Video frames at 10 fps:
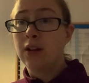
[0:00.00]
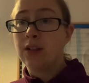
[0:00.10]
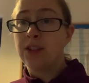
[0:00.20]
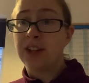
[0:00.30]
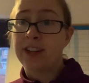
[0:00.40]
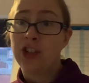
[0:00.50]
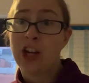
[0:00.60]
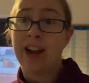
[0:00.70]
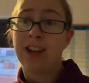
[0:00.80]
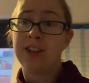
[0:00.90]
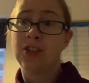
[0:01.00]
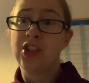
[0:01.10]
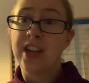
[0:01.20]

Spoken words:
Today's challenge